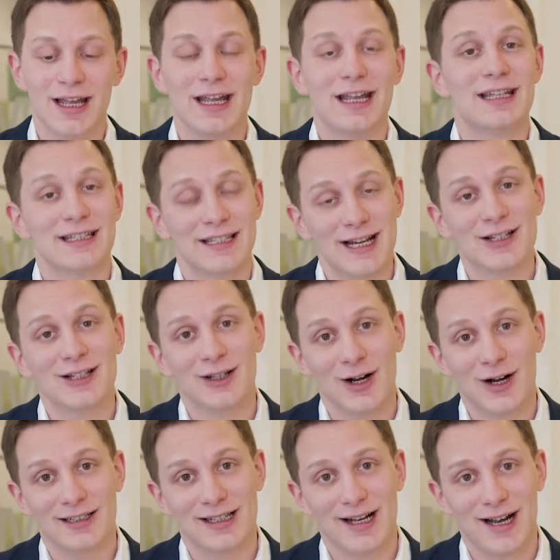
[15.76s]
it takes a
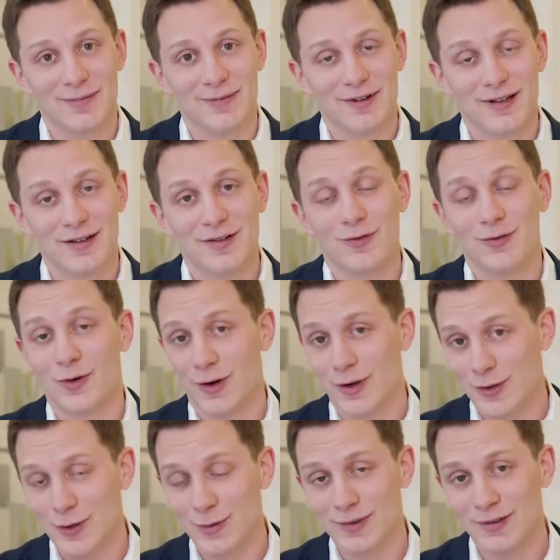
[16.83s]
long time for a
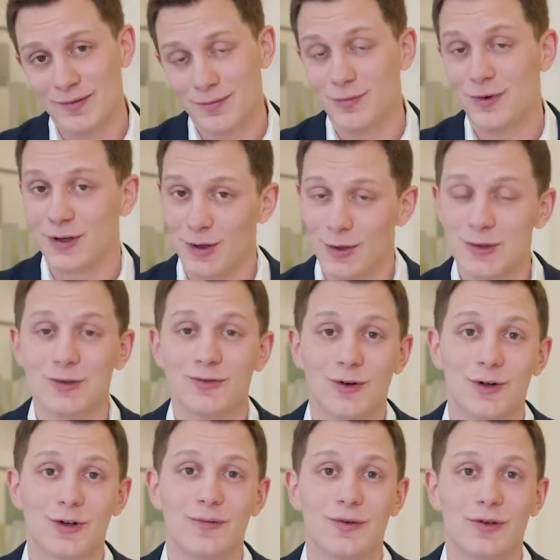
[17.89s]
human, but also for
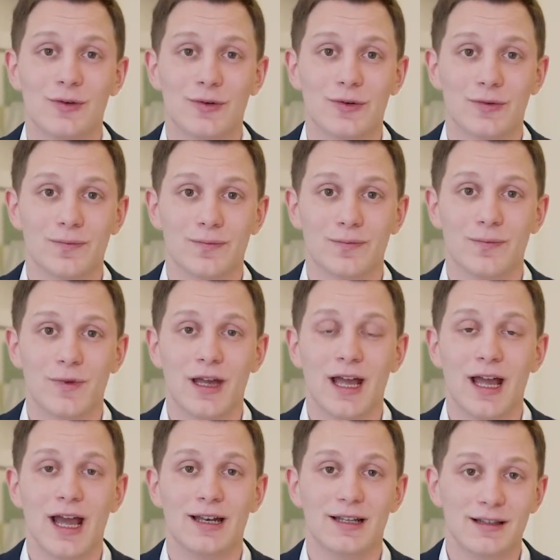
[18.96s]
a computer.
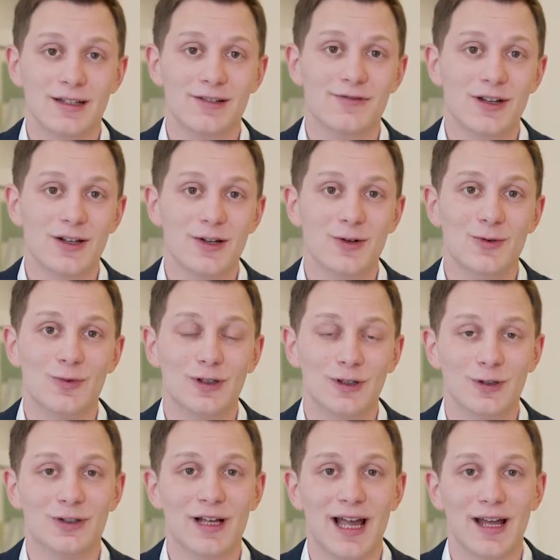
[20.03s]
And in this video, we'll
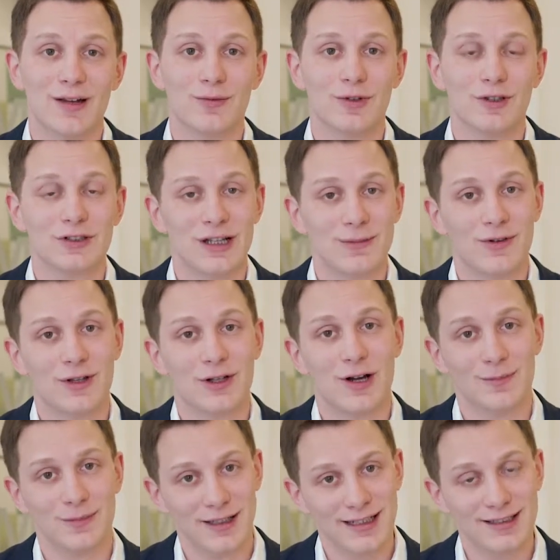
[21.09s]
look at some of the
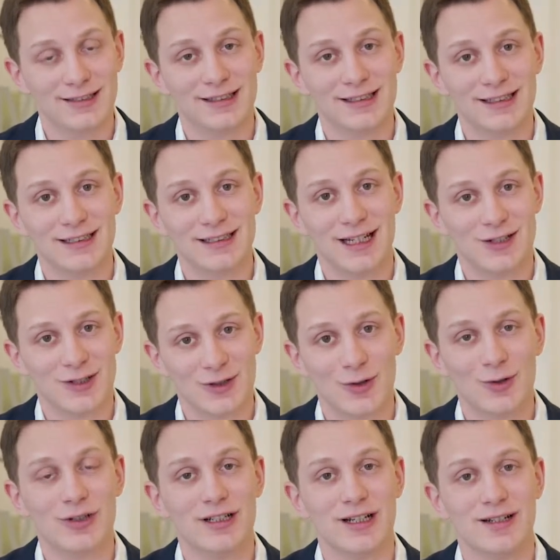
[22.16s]
complexities
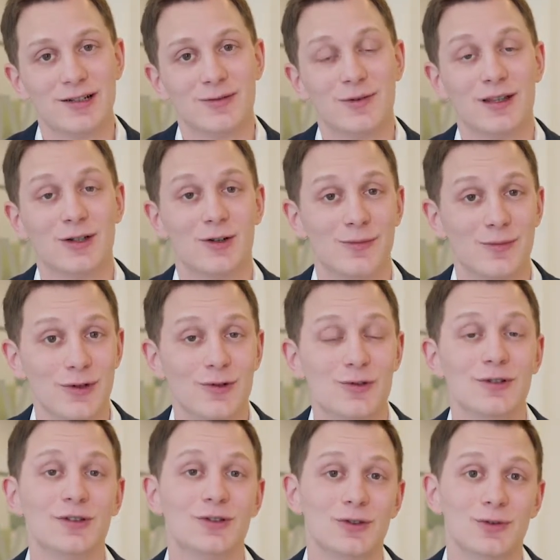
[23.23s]
associated with a
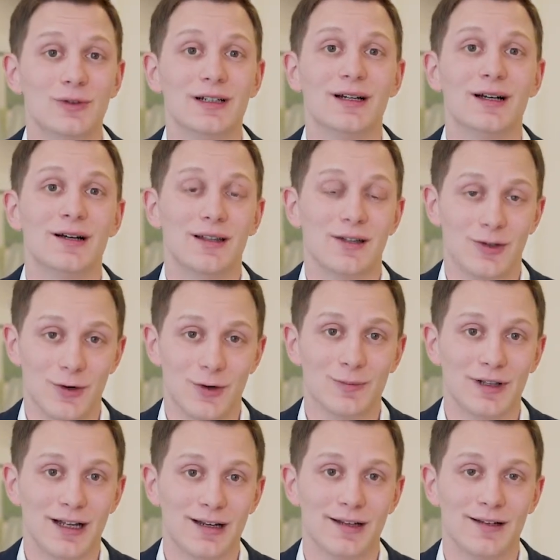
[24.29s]
computer doing your
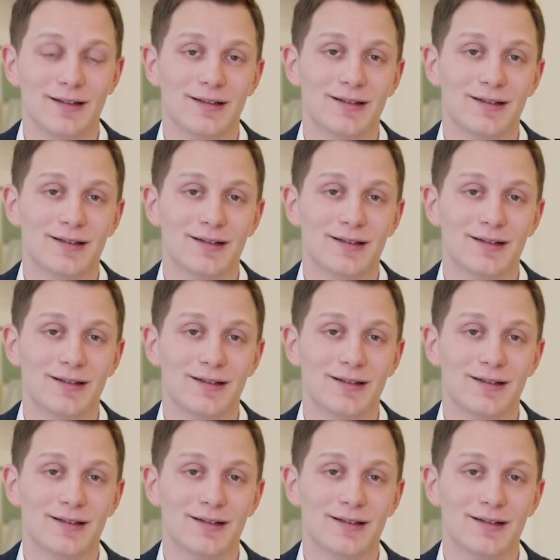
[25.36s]
planning.